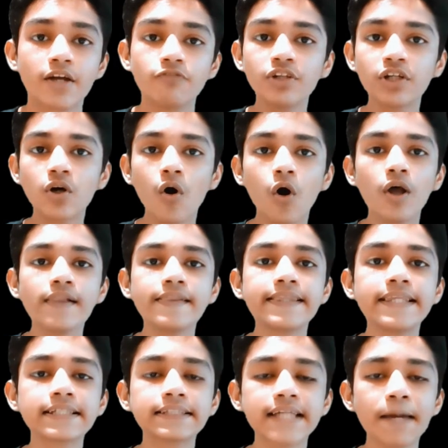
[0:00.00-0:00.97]
We call
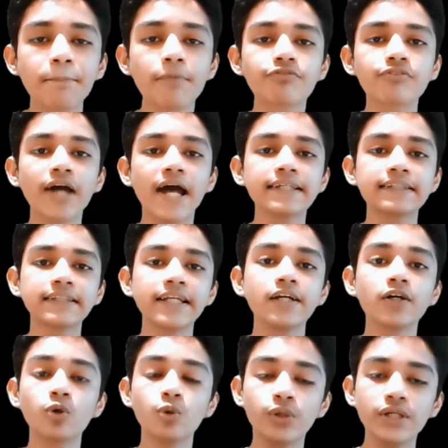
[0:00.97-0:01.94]
this type of
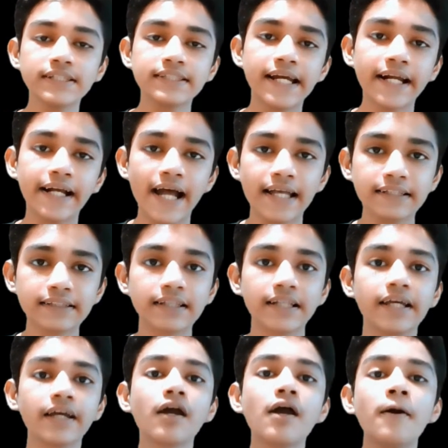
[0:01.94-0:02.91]
castling queen side
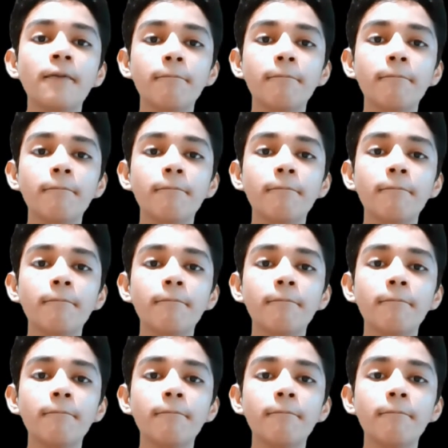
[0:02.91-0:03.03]
castling